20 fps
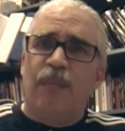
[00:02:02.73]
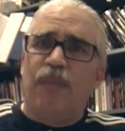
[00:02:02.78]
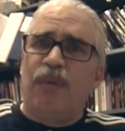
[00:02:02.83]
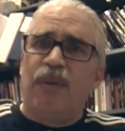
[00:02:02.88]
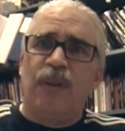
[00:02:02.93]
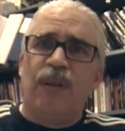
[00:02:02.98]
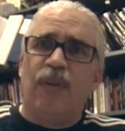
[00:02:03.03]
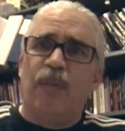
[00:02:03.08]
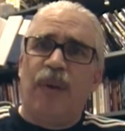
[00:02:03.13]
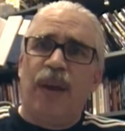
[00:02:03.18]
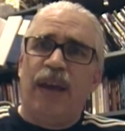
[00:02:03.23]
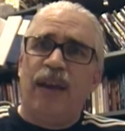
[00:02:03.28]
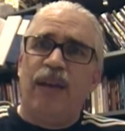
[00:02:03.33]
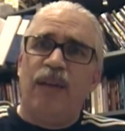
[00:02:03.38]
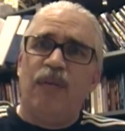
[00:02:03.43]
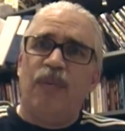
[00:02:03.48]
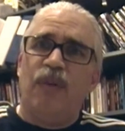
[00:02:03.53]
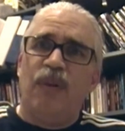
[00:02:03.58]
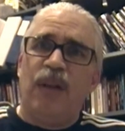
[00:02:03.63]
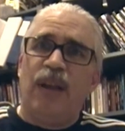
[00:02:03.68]
of people in the
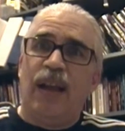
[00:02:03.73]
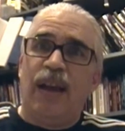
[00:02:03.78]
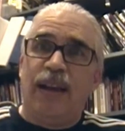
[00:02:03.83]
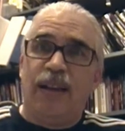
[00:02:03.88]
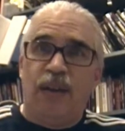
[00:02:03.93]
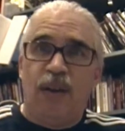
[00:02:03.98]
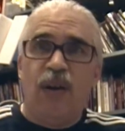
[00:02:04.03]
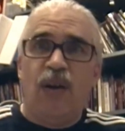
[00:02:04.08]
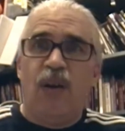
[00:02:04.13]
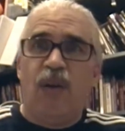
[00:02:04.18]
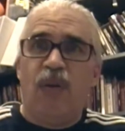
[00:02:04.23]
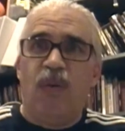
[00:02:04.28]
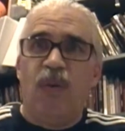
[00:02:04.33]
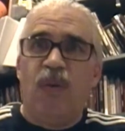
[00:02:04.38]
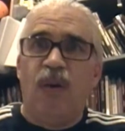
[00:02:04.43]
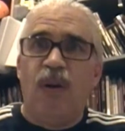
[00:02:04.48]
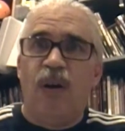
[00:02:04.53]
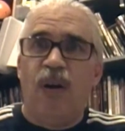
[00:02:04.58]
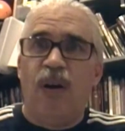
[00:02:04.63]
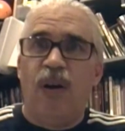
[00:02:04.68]
pagan community I
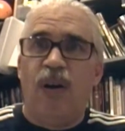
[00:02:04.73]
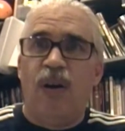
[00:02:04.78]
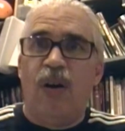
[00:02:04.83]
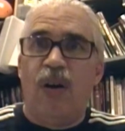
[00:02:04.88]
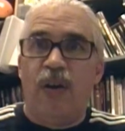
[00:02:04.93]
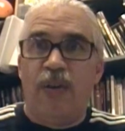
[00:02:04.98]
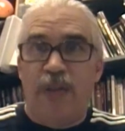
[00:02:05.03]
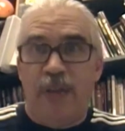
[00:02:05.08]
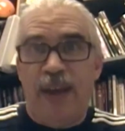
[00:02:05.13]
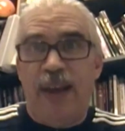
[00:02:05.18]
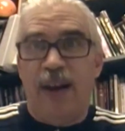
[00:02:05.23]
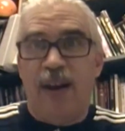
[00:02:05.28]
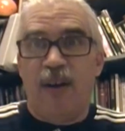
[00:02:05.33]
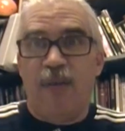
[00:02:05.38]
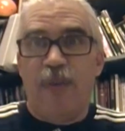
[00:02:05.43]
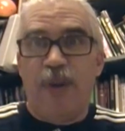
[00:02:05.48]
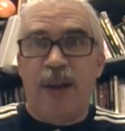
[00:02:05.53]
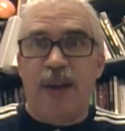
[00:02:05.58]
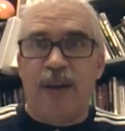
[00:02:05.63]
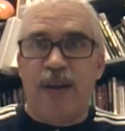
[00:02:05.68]
know are
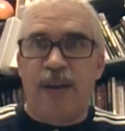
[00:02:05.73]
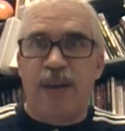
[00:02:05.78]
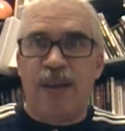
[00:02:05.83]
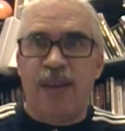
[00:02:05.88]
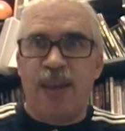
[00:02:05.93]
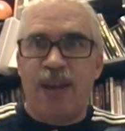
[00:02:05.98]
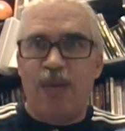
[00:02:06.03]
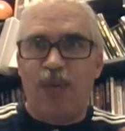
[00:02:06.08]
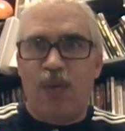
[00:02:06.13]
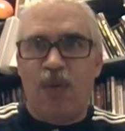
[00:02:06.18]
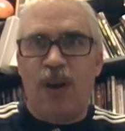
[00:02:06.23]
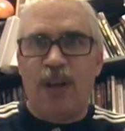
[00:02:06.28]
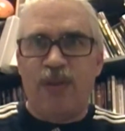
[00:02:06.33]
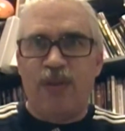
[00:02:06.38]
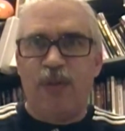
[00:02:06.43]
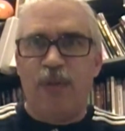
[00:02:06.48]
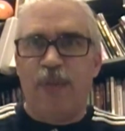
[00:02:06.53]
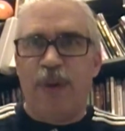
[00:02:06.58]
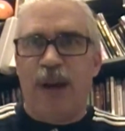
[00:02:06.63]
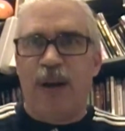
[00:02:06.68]
there because they
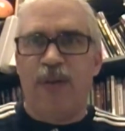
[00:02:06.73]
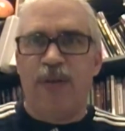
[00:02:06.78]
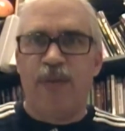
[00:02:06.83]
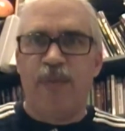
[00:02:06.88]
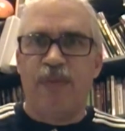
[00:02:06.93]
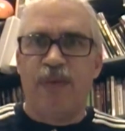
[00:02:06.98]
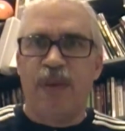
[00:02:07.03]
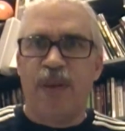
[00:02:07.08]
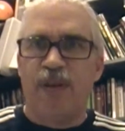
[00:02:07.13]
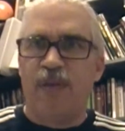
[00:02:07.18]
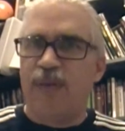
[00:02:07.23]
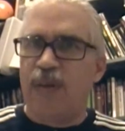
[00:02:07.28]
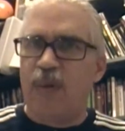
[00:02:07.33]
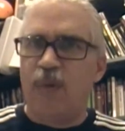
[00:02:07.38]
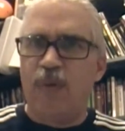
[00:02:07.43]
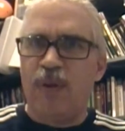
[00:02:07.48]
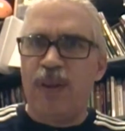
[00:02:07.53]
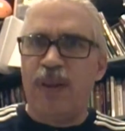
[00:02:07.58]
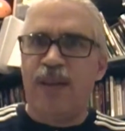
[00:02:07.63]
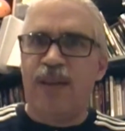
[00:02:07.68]
want to empower themselves.
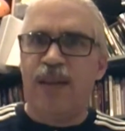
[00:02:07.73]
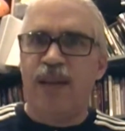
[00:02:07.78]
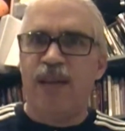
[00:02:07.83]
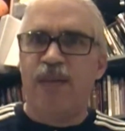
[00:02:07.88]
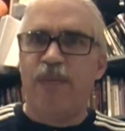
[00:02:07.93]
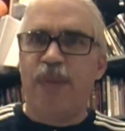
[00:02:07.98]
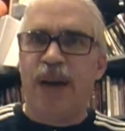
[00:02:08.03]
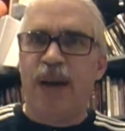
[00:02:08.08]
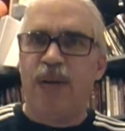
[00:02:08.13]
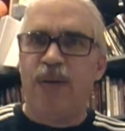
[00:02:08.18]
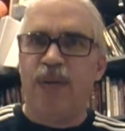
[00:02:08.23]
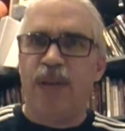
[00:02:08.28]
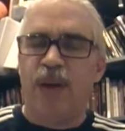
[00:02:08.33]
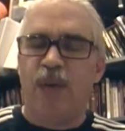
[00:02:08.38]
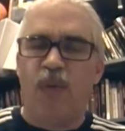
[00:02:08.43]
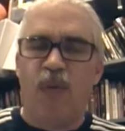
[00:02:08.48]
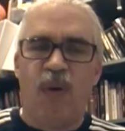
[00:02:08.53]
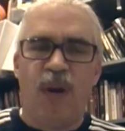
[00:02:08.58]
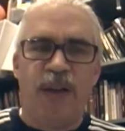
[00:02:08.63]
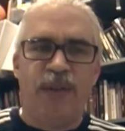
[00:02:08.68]
They want to seize power.
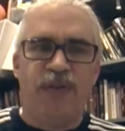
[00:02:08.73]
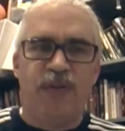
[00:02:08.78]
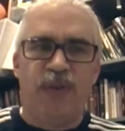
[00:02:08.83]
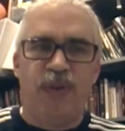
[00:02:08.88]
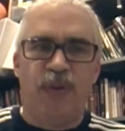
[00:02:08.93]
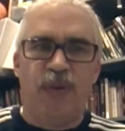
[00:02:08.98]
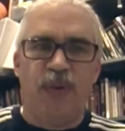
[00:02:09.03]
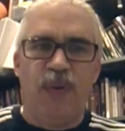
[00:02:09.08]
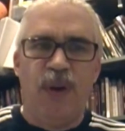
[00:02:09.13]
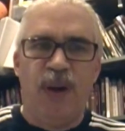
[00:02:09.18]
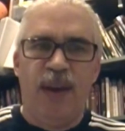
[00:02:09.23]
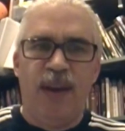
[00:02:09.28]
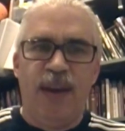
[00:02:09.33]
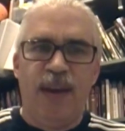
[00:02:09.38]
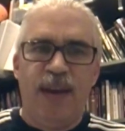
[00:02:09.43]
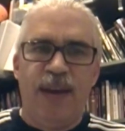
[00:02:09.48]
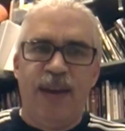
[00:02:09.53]
They want to